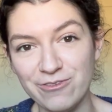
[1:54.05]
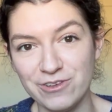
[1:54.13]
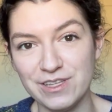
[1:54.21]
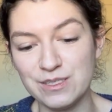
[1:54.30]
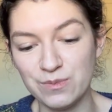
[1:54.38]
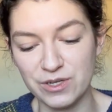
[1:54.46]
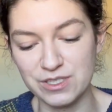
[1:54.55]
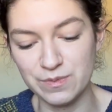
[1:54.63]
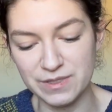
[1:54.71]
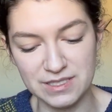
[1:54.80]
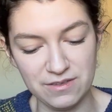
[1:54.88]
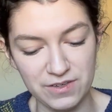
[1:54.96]
for this book
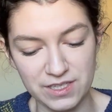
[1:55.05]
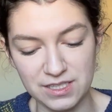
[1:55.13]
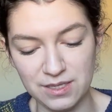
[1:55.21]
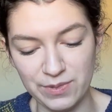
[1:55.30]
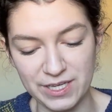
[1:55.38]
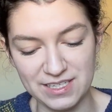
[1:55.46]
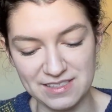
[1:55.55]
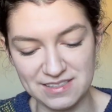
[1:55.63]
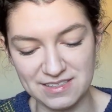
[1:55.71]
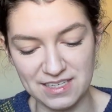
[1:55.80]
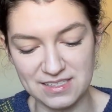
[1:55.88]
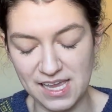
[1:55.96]
specifically
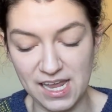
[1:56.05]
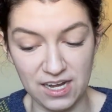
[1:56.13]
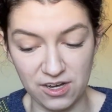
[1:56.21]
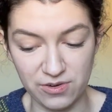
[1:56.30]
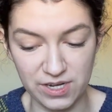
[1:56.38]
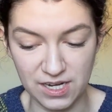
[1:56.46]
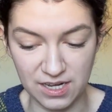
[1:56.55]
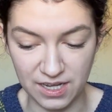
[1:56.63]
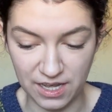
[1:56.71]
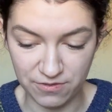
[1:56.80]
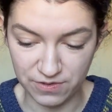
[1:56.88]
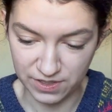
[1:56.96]
because it's Anna Karenina,
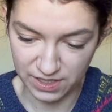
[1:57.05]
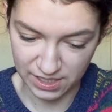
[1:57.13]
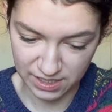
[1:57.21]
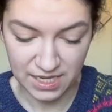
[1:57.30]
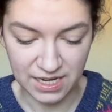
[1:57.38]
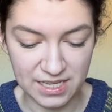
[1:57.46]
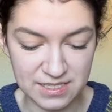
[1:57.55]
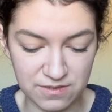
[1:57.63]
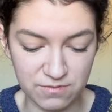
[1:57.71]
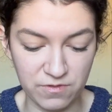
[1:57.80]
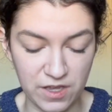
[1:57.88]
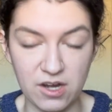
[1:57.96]
I feel like is
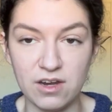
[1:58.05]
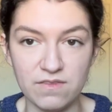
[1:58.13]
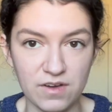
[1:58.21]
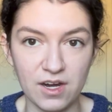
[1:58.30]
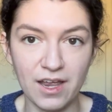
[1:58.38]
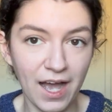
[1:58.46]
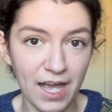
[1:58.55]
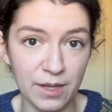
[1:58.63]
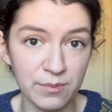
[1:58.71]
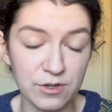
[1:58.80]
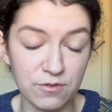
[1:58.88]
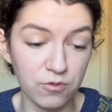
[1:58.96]
very, very
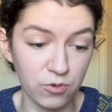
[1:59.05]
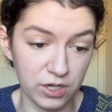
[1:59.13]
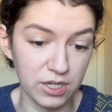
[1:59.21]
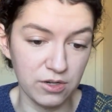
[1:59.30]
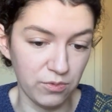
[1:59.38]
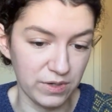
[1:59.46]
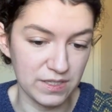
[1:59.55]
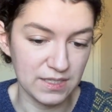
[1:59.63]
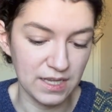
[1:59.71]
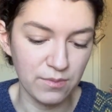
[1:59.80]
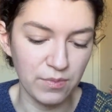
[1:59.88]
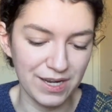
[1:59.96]
hyped for good
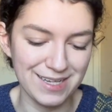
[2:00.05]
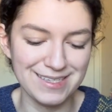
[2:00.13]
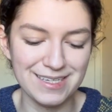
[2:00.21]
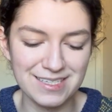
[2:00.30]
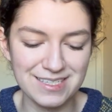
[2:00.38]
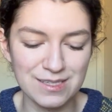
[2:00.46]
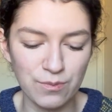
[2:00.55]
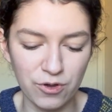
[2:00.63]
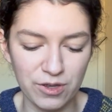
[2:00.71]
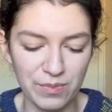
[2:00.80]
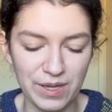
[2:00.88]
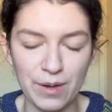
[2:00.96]
reason, but it did
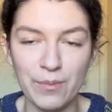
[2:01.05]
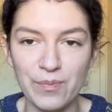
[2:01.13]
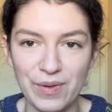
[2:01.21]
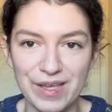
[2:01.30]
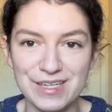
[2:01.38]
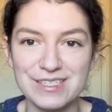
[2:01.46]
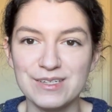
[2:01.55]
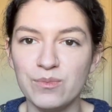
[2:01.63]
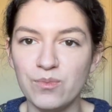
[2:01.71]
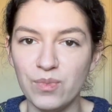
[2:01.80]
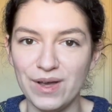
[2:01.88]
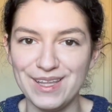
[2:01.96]
disappoint me a bit.
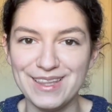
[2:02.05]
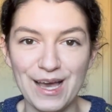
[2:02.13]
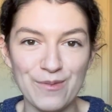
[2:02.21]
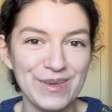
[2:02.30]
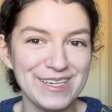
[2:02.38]
But that being